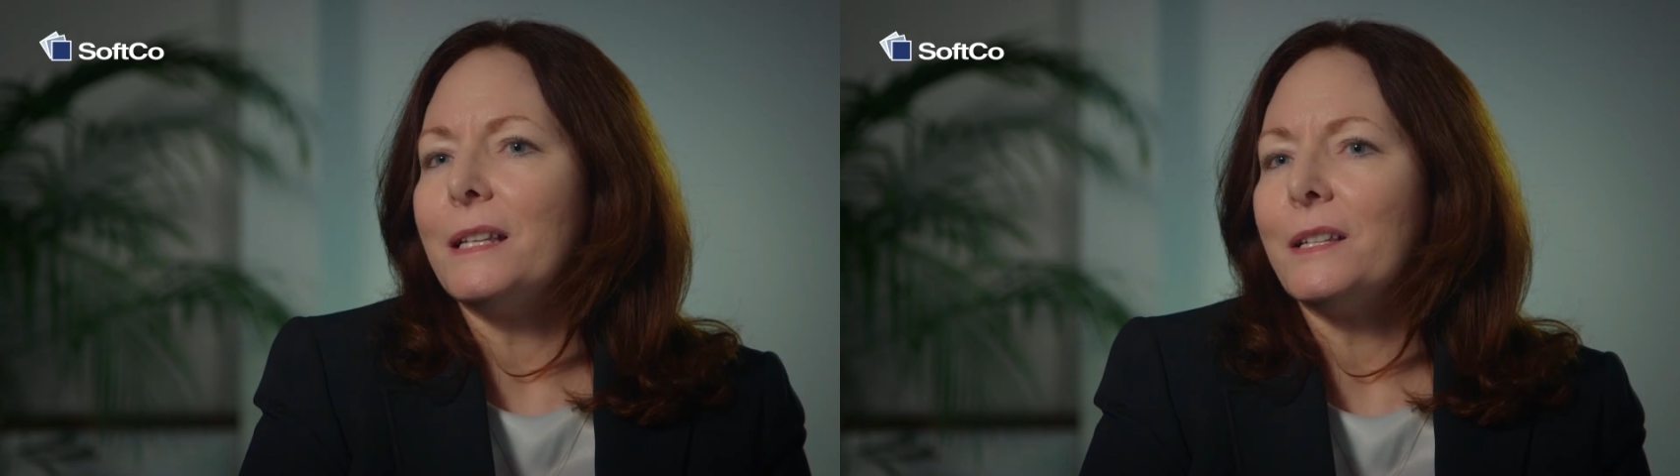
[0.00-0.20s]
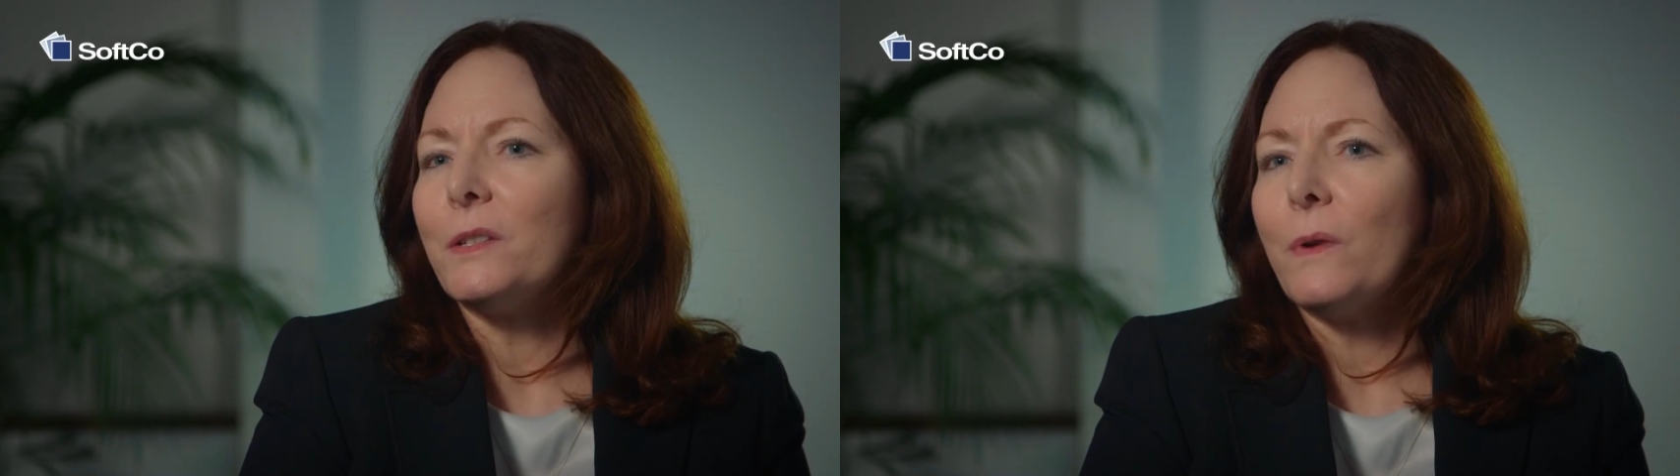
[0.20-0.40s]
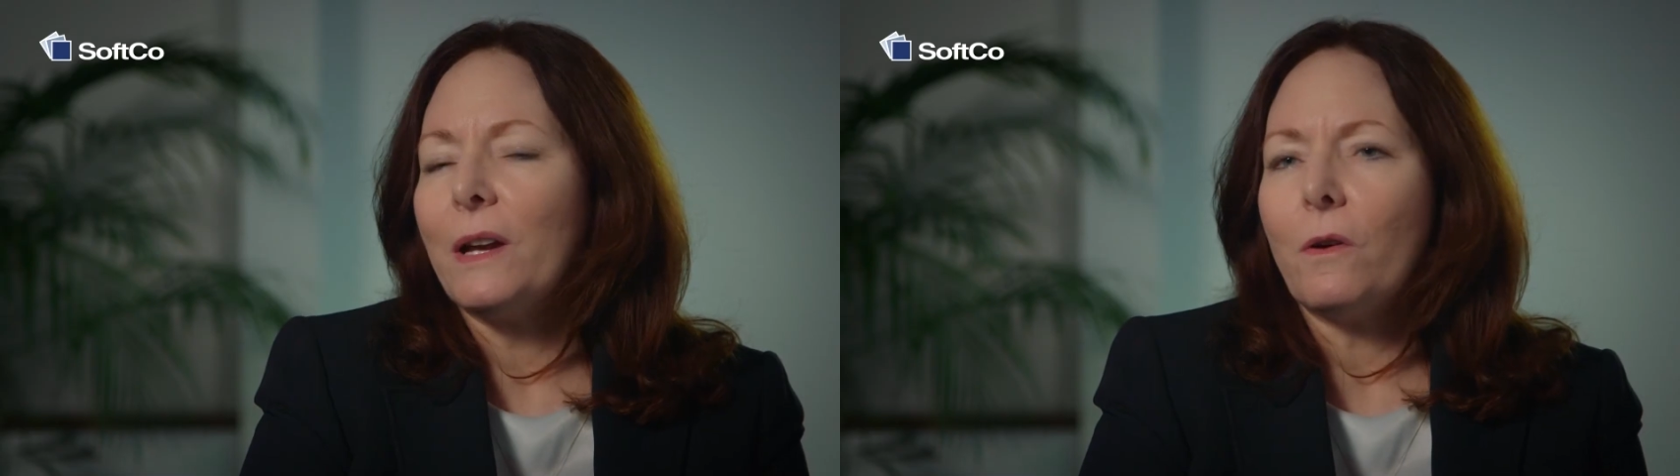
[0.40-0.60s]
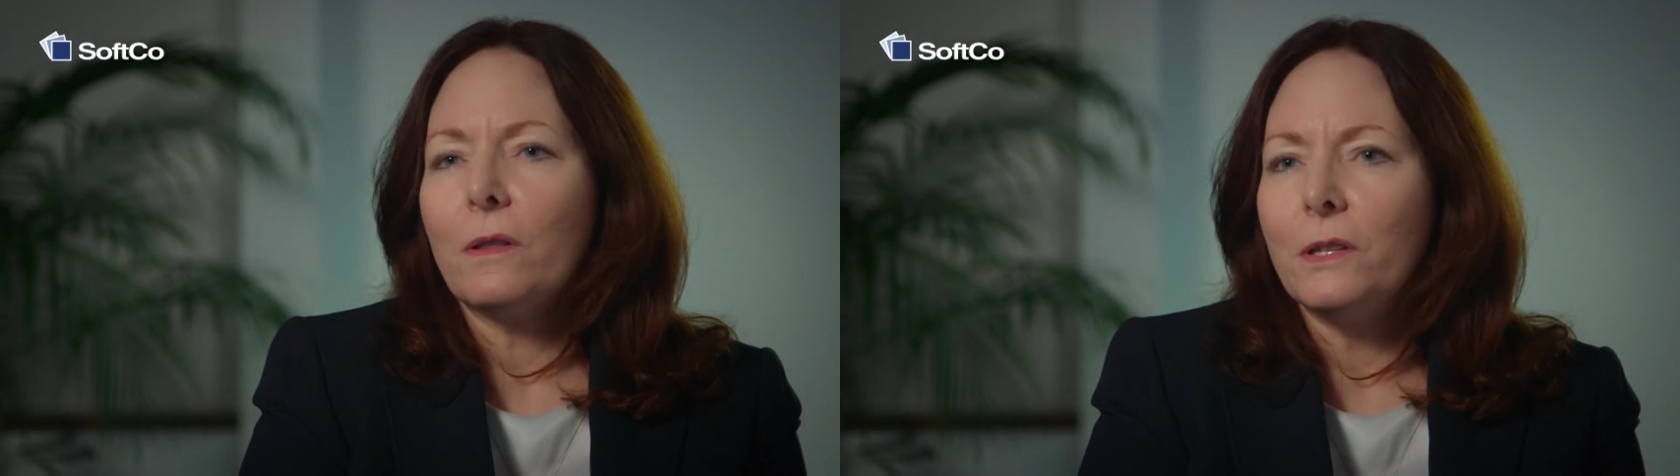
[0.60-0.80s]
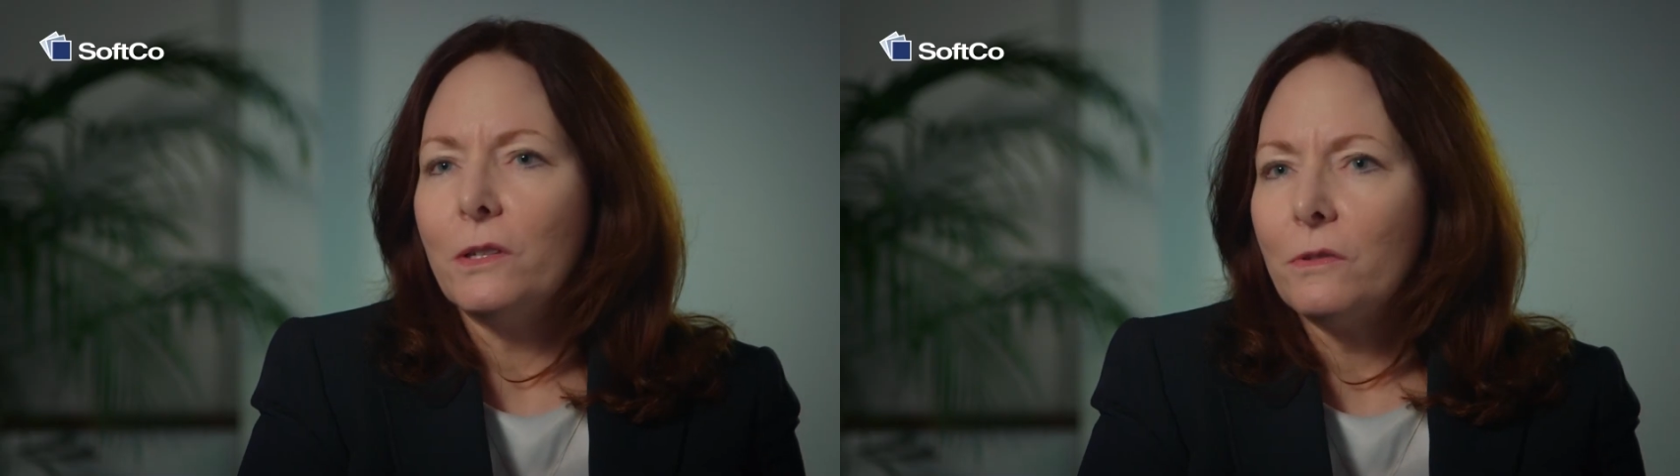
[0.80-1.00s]
takes away all
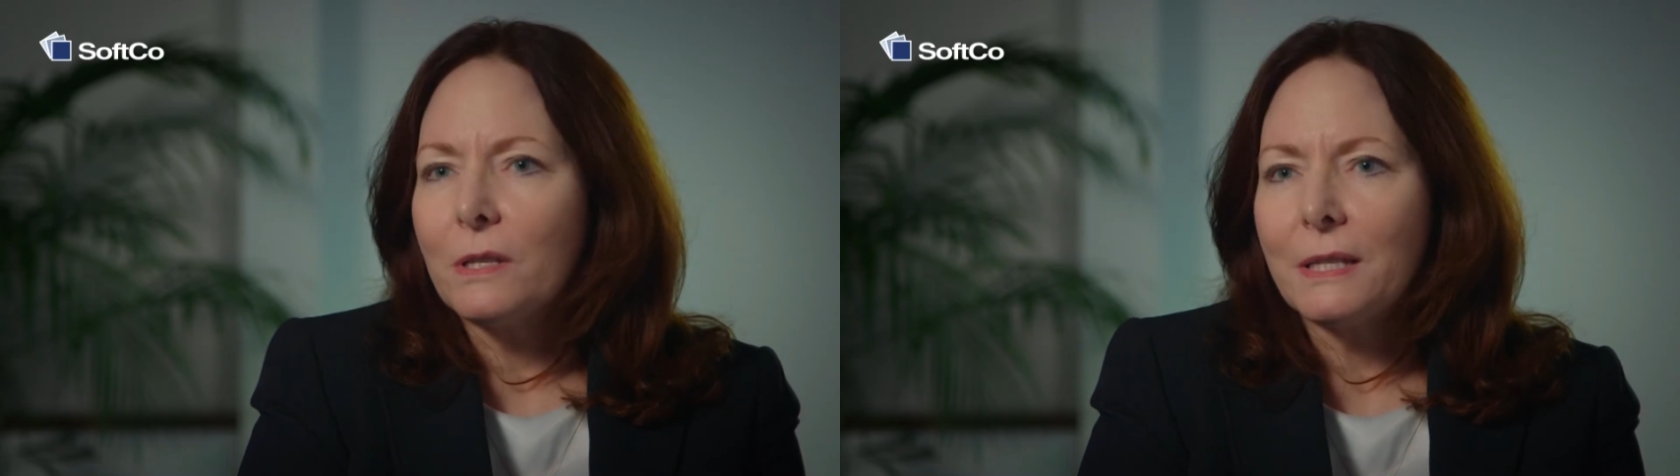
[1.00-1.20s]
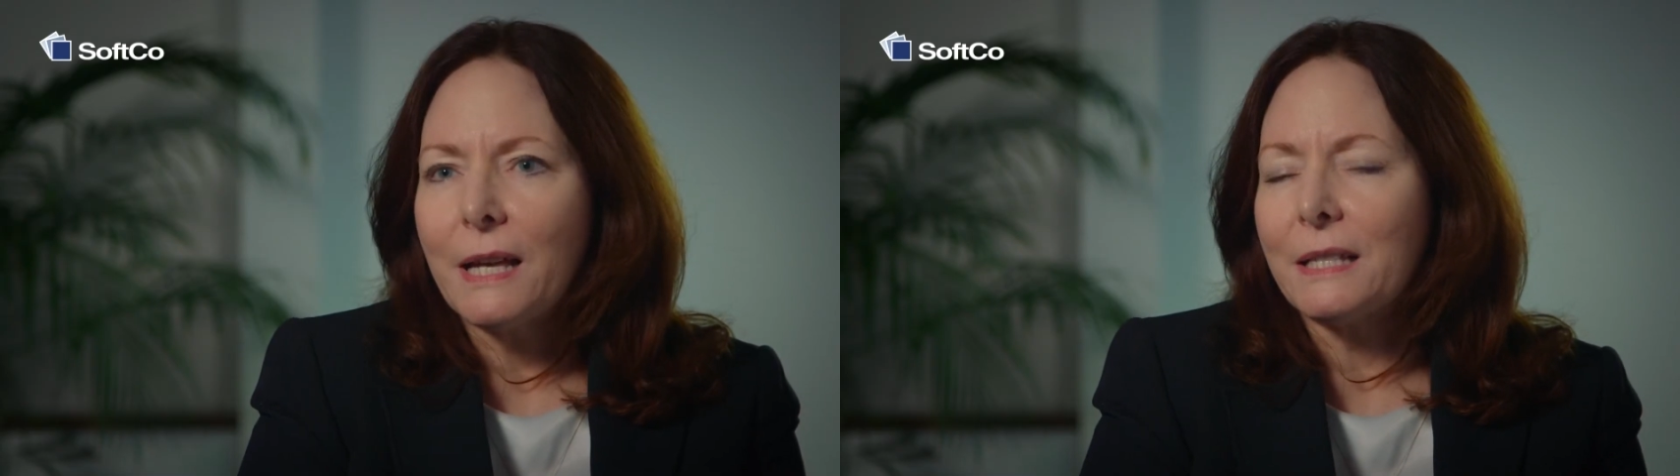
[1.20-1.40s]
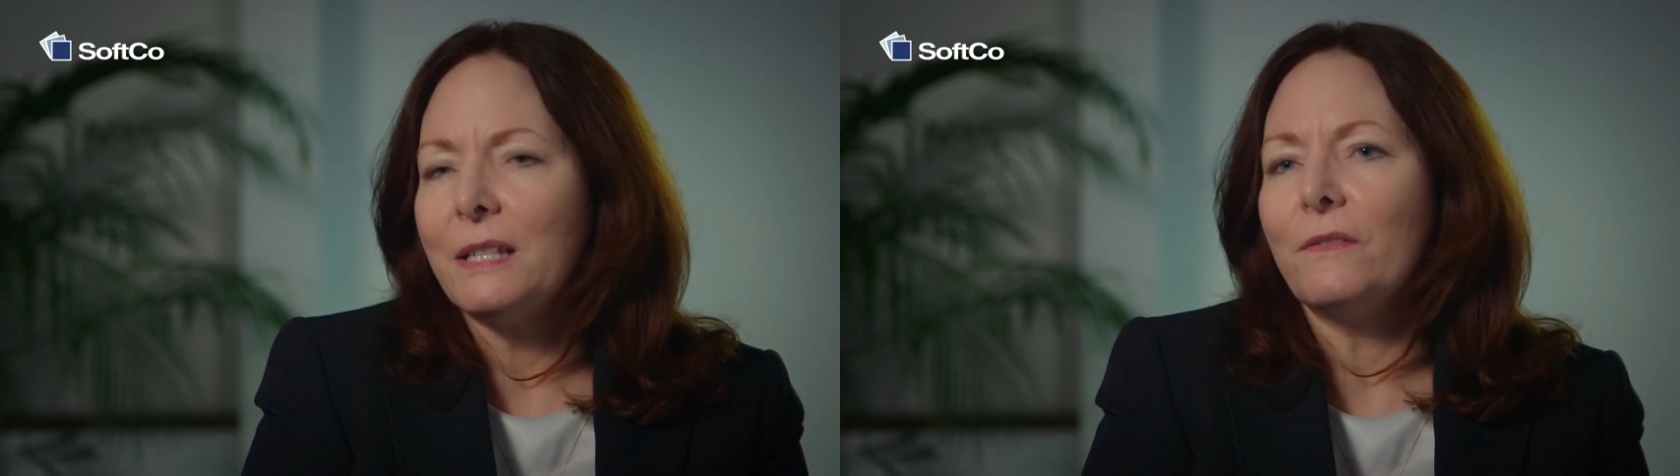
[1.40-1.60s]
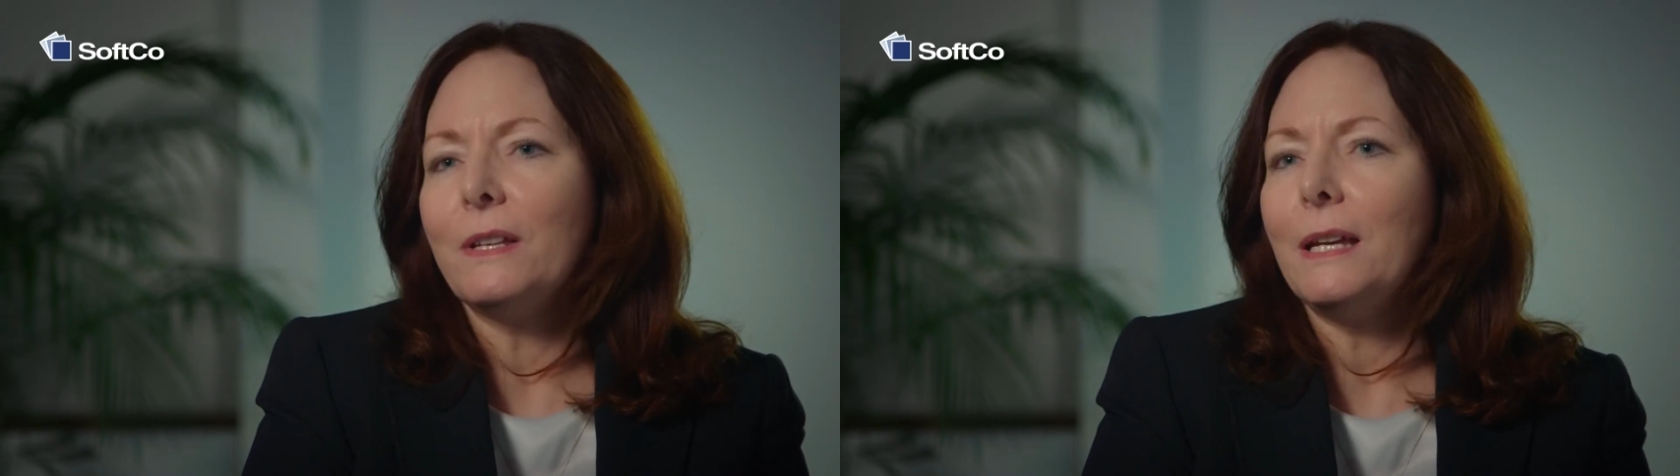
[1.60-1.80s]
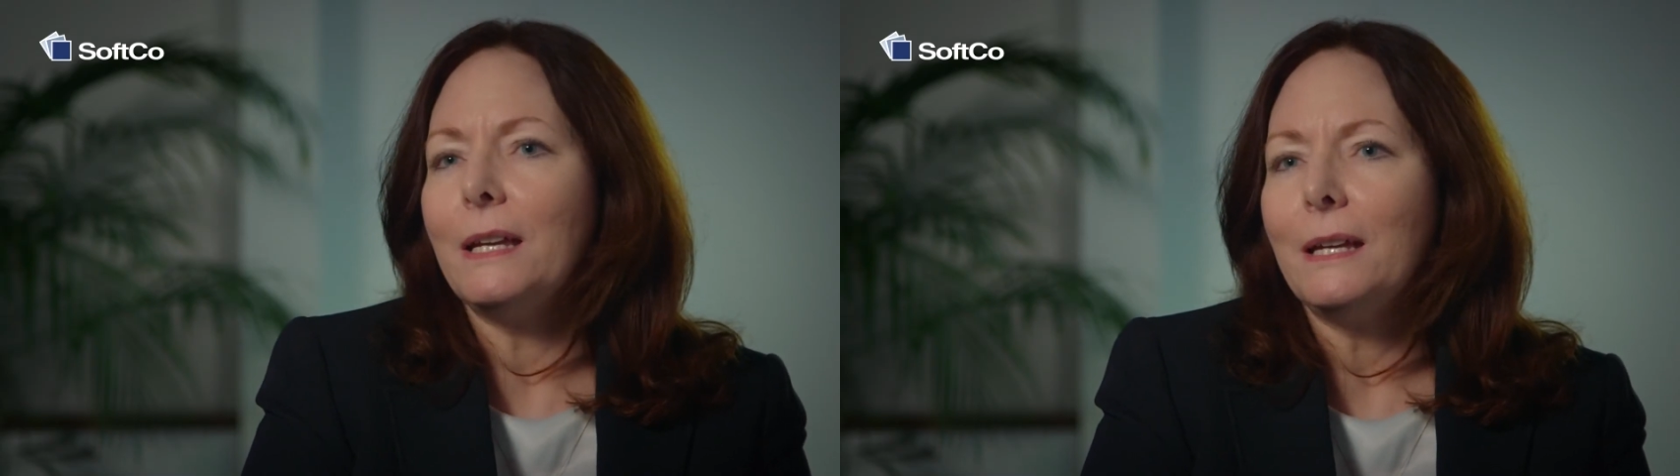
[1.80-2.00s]
the useless
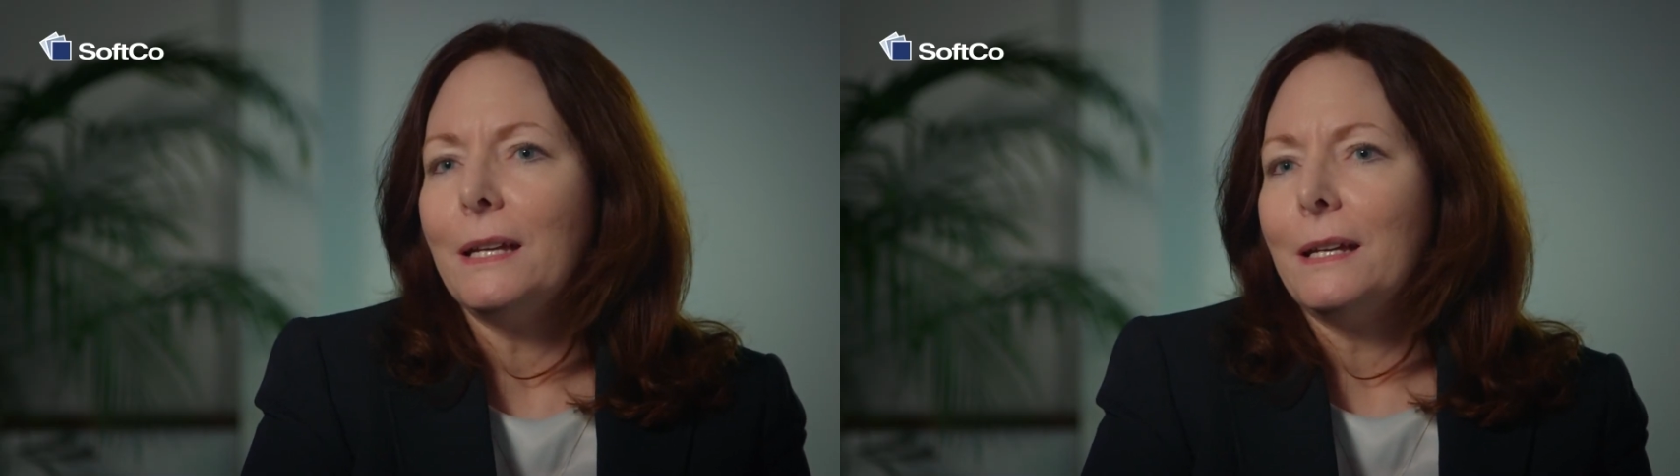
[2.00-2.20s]
activity.